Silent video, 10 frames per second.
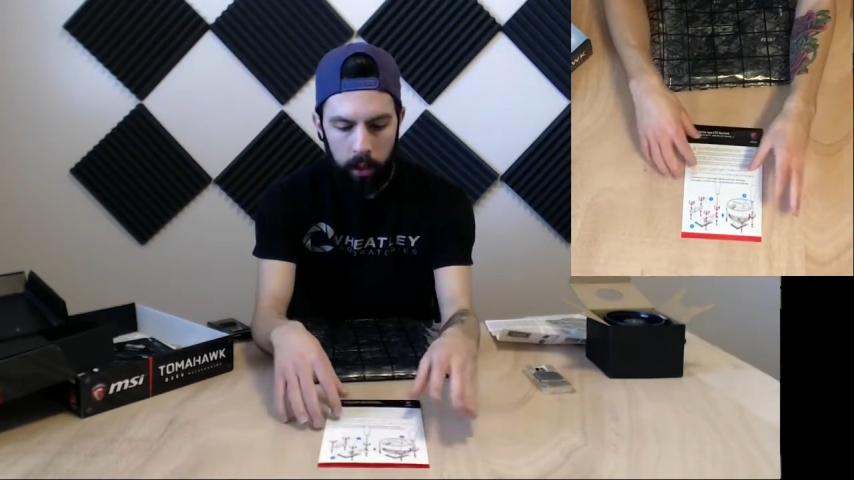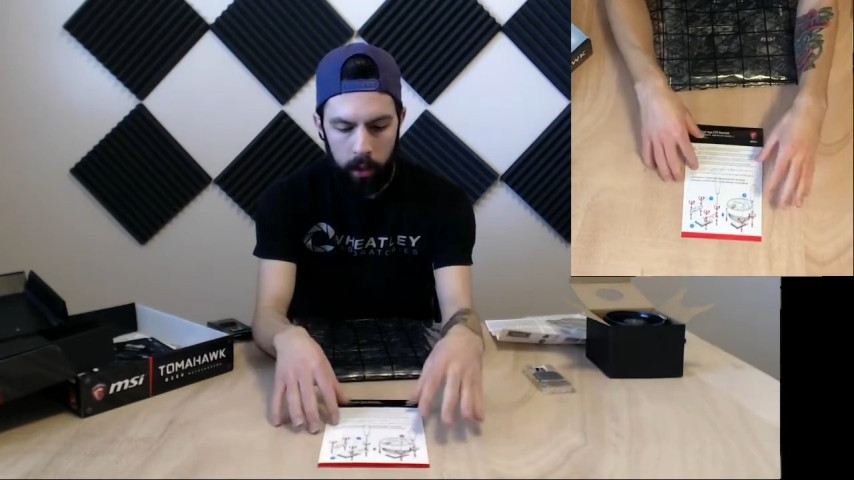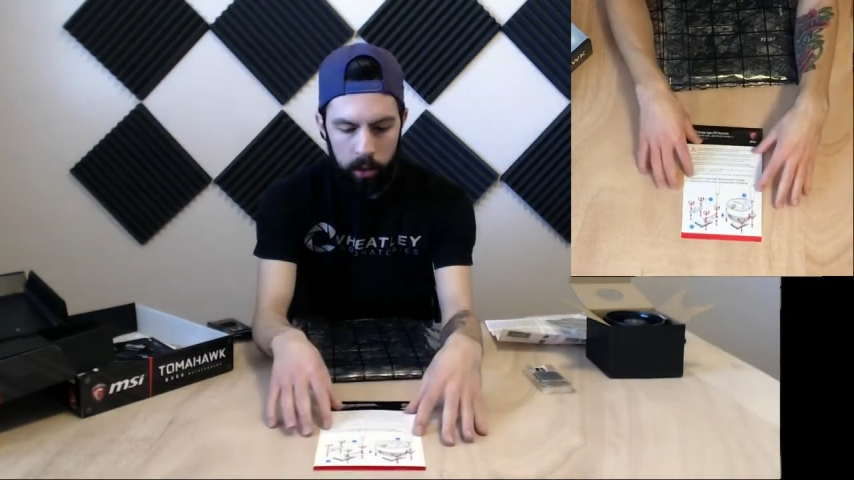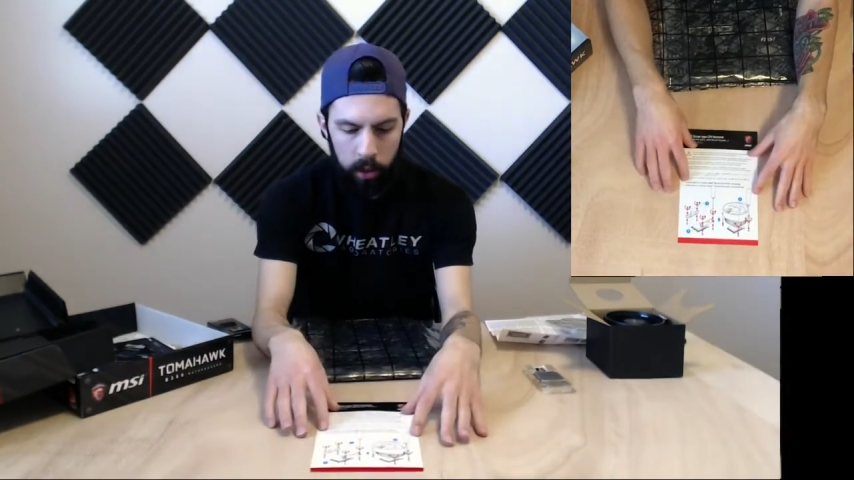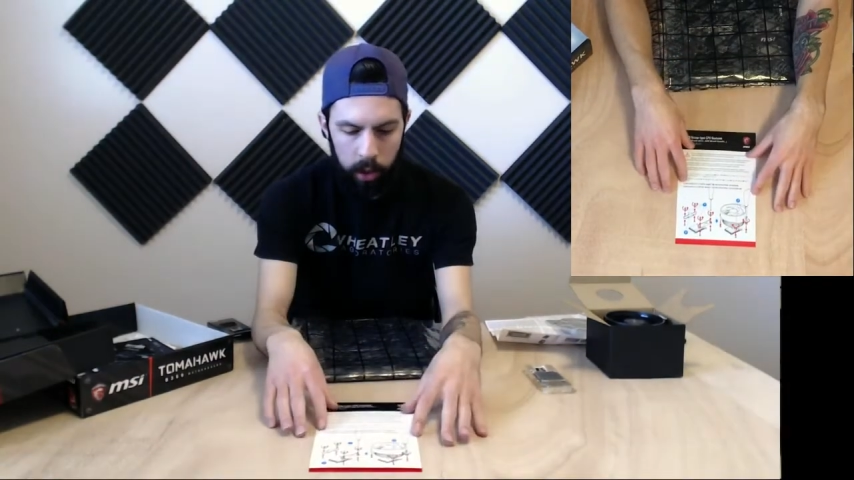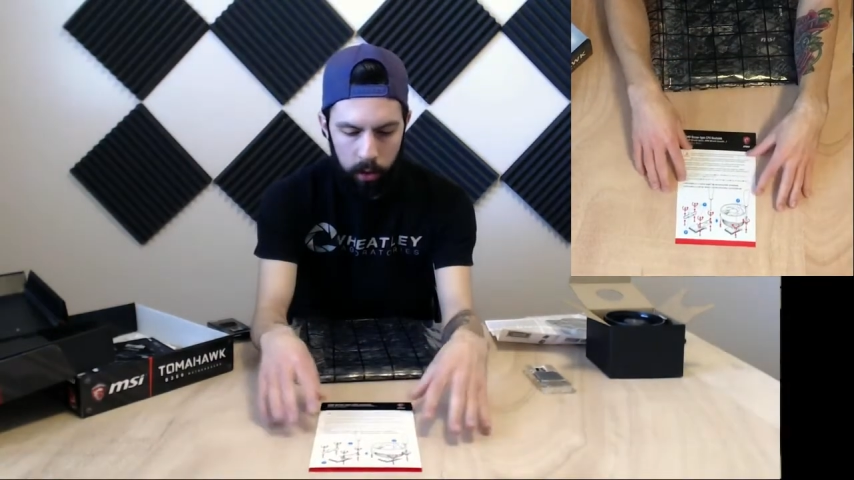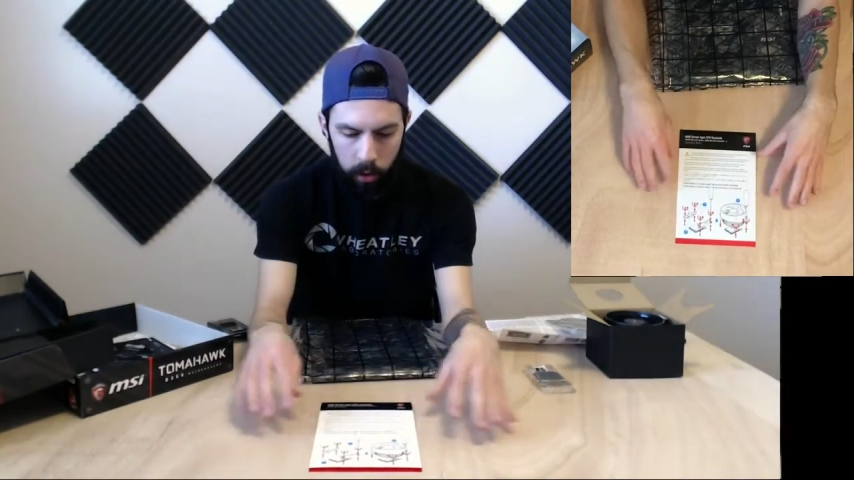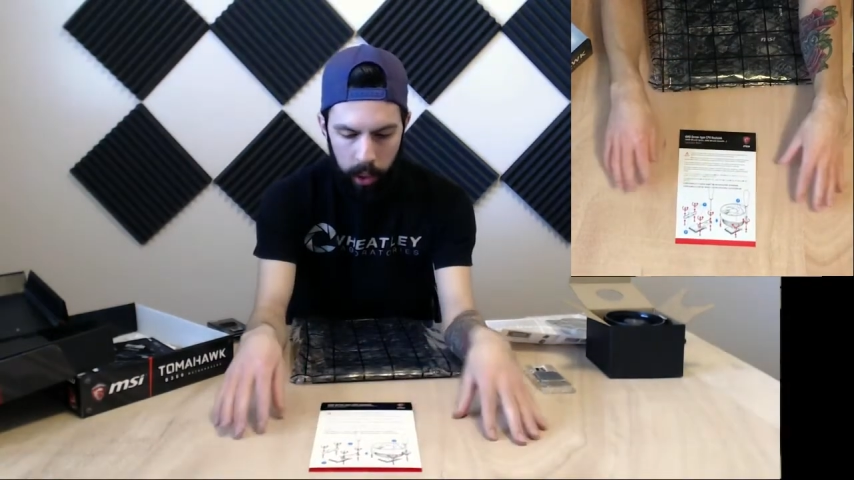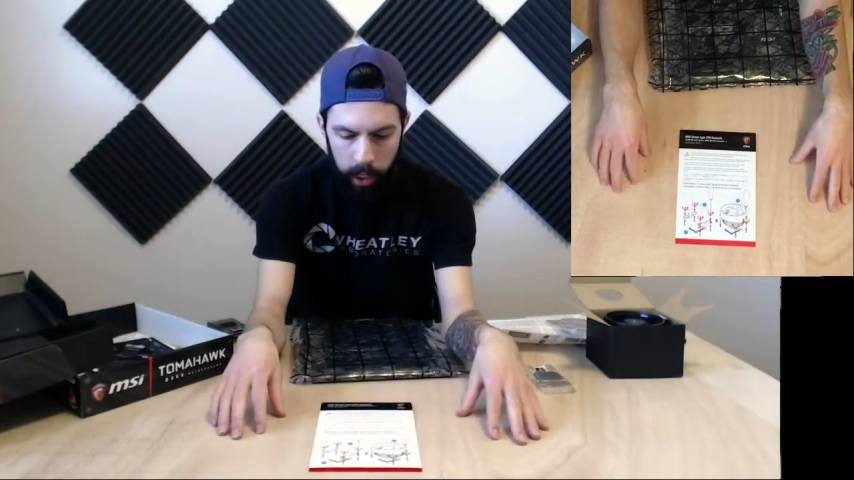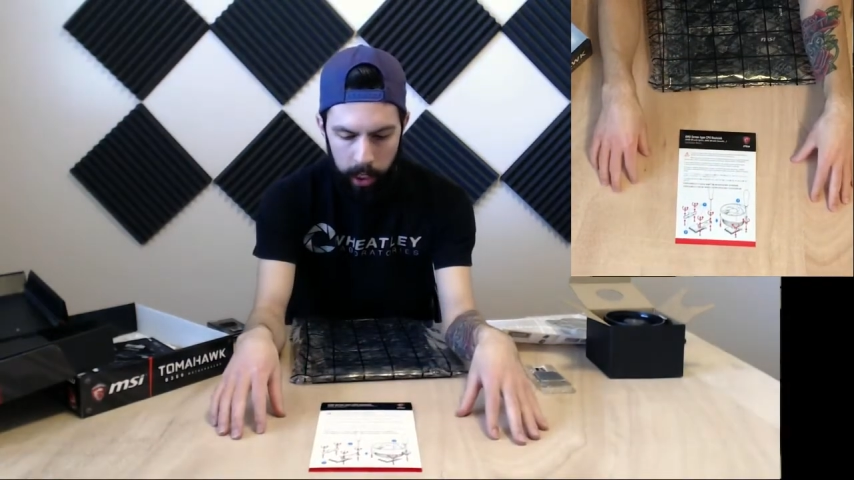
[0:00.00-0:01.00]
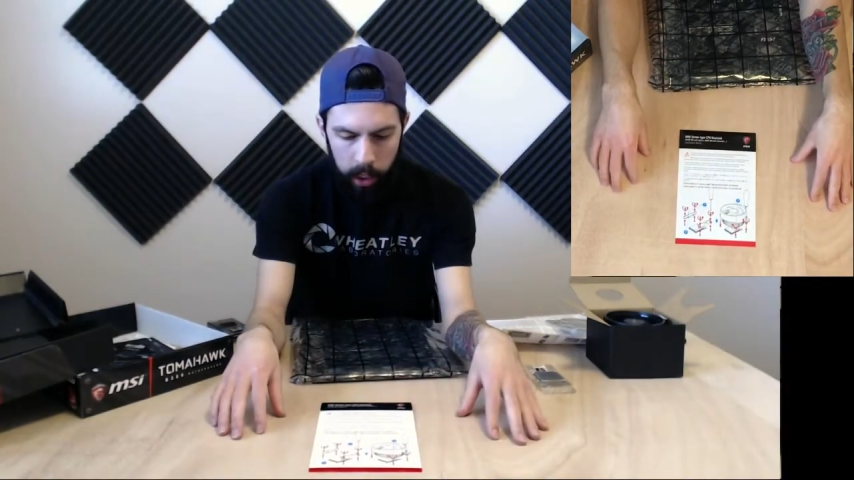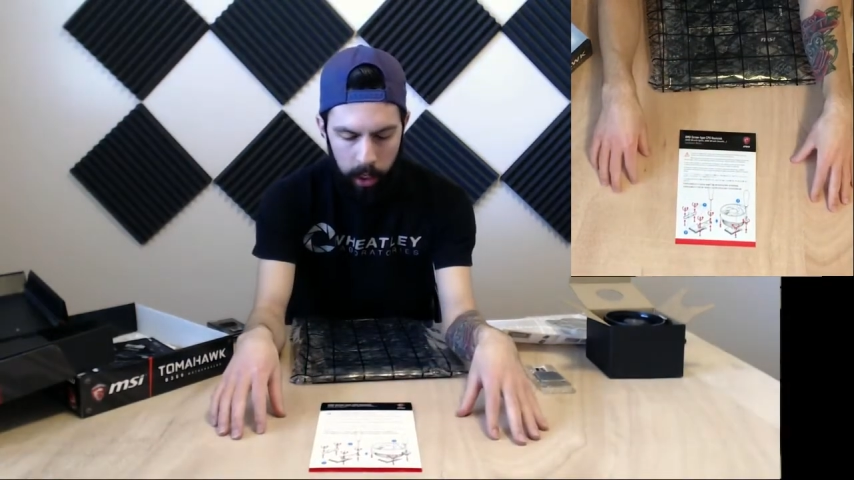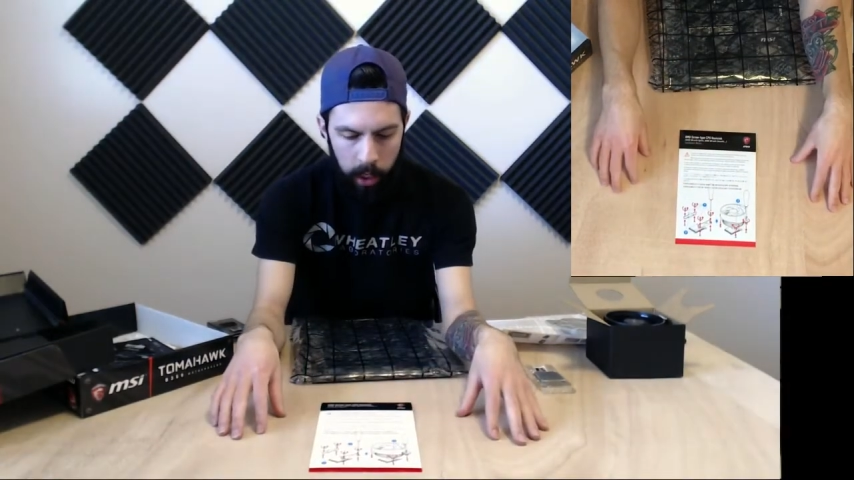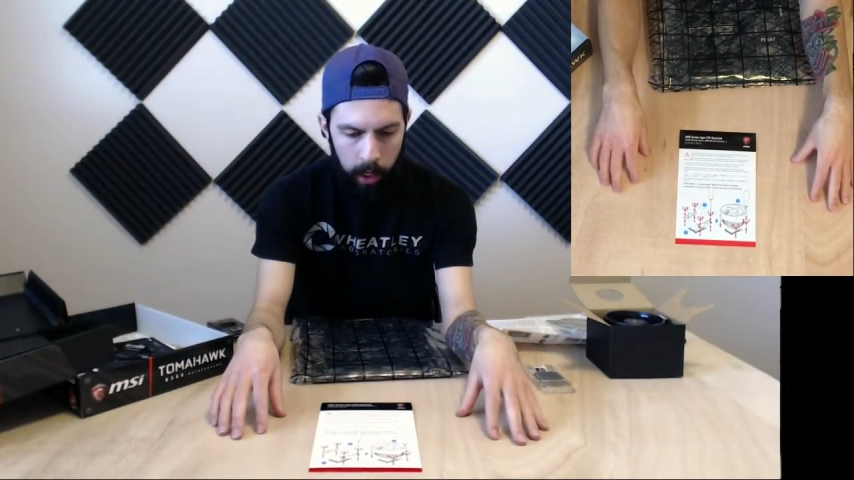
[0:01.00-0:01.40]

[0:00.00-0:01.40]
Good instructional guide